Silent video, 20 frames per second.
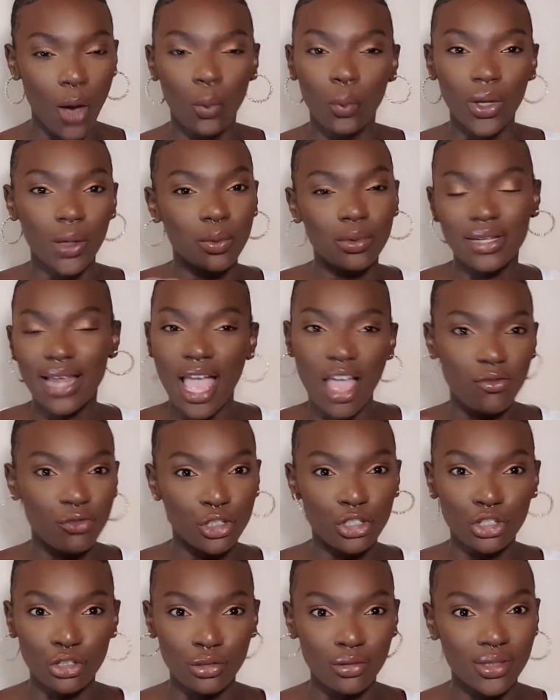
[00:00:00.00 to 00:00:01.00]
we would ever
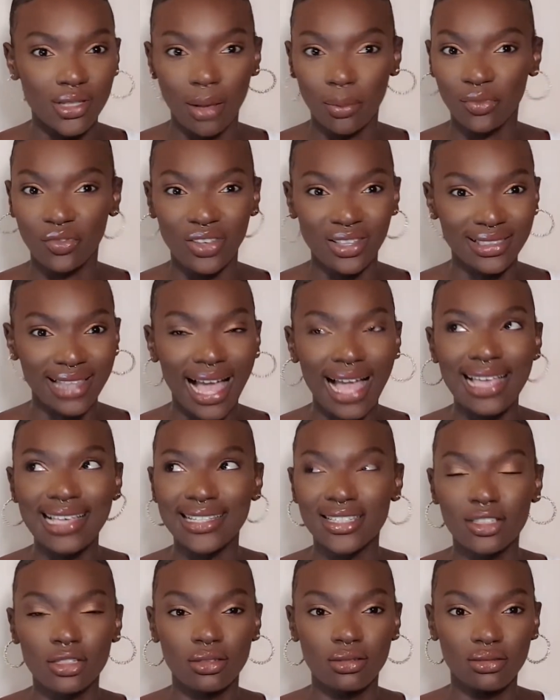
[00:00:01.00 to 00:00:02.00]
do something that
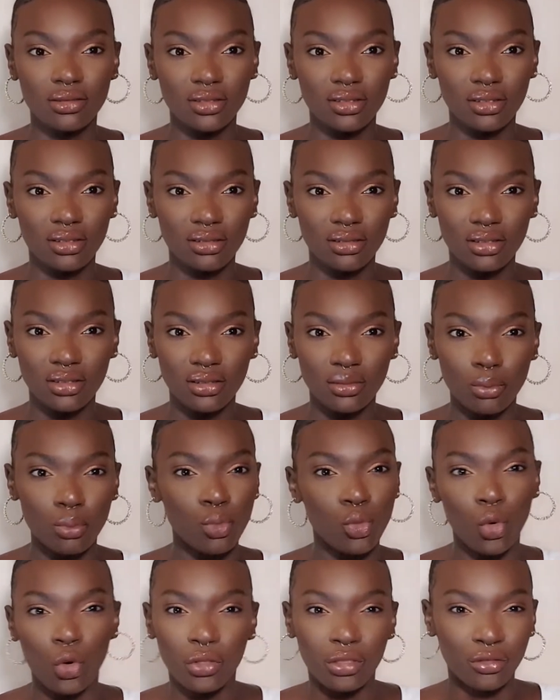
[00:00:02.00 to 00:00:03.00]
is
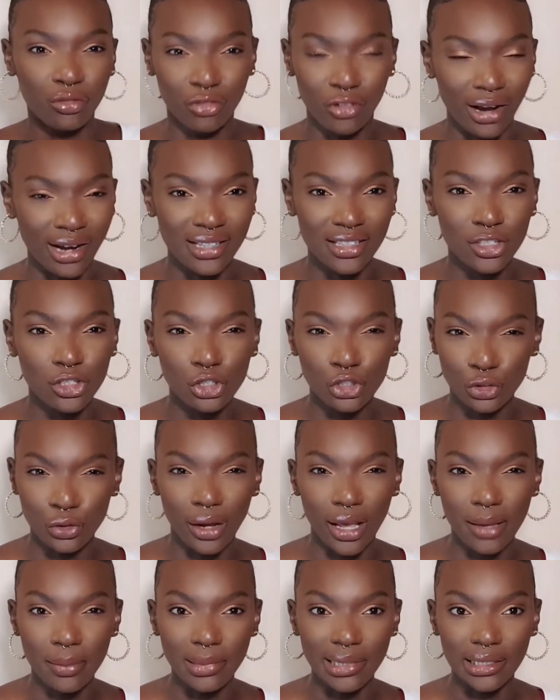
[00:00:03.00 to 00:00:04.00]
more than friends. Do you know
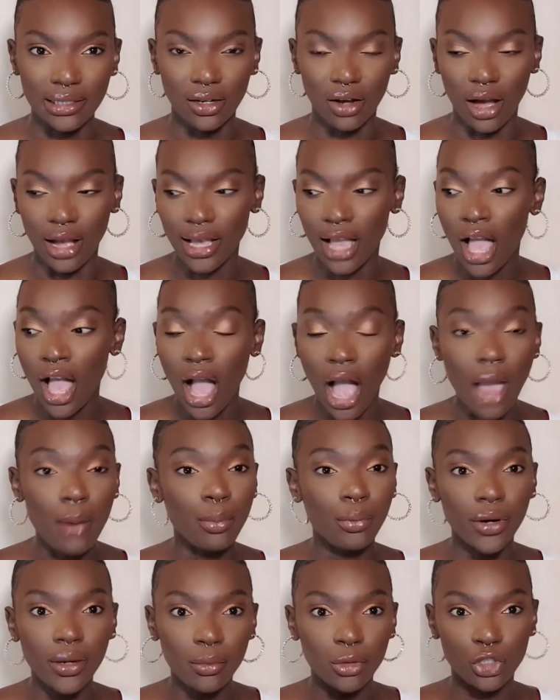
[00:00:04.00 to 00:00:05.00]
what I mean? Like, I
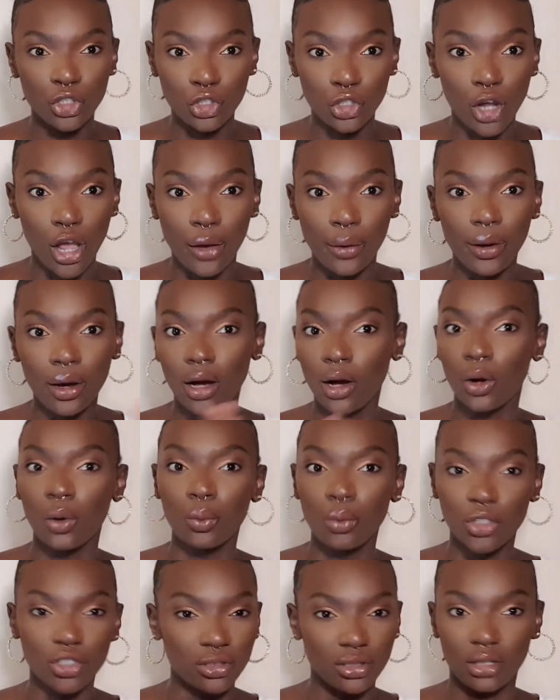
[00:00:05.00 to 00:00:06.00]
pretty much know, oh,
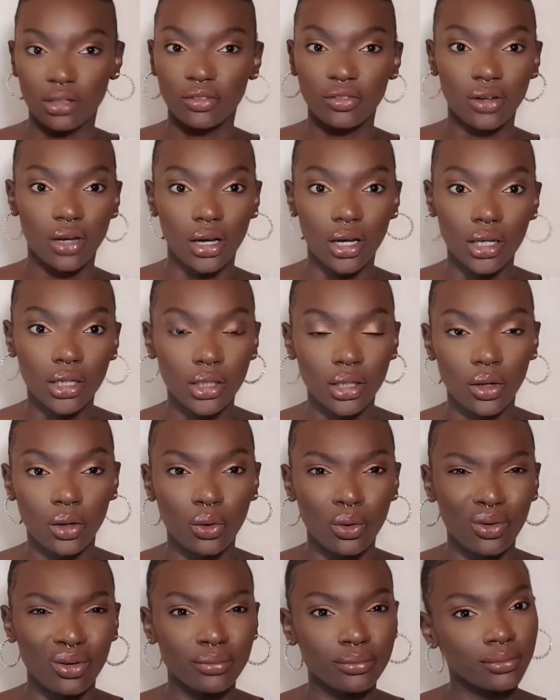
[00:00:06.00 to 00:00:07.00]
we're just gonna fuck,
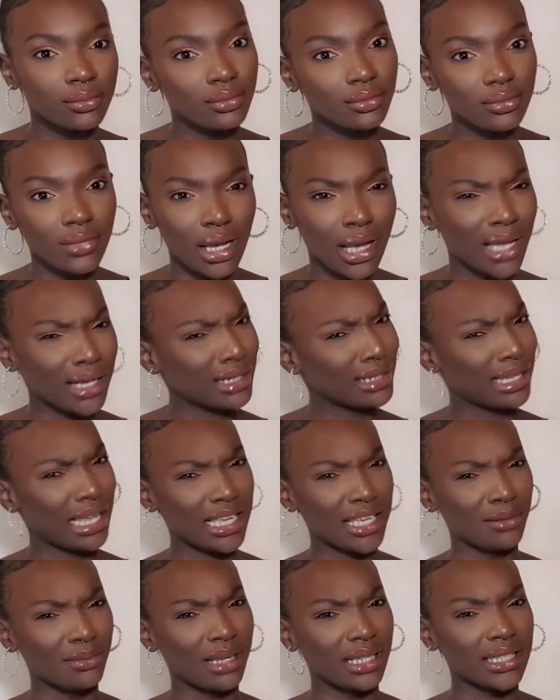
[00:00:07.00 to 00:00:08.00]
or I kind of like
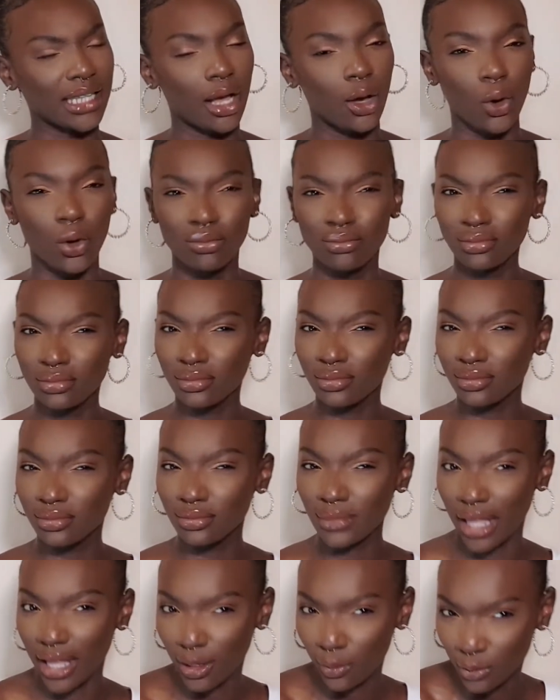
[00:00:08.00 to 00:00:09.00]
him like that, or
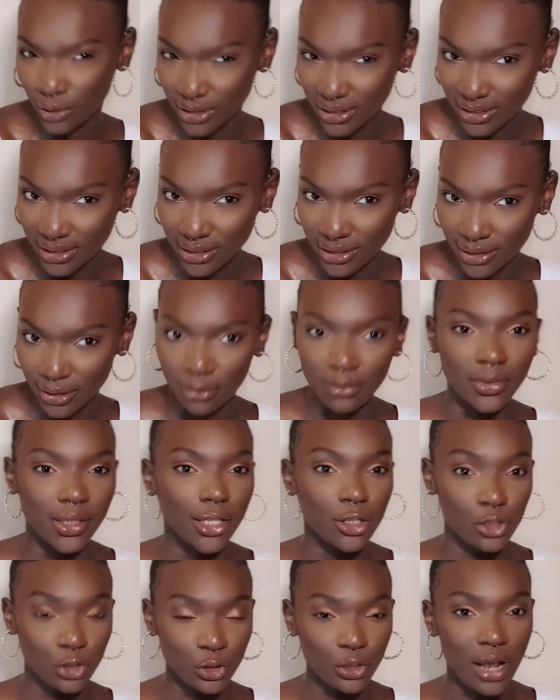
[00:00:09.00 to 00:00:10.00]
I want to see
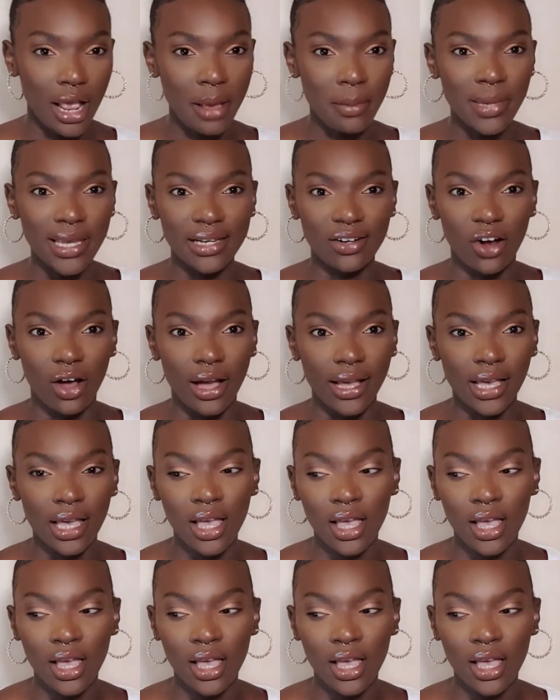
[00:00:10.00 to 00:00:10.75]
something. Do you know what I mean? Like,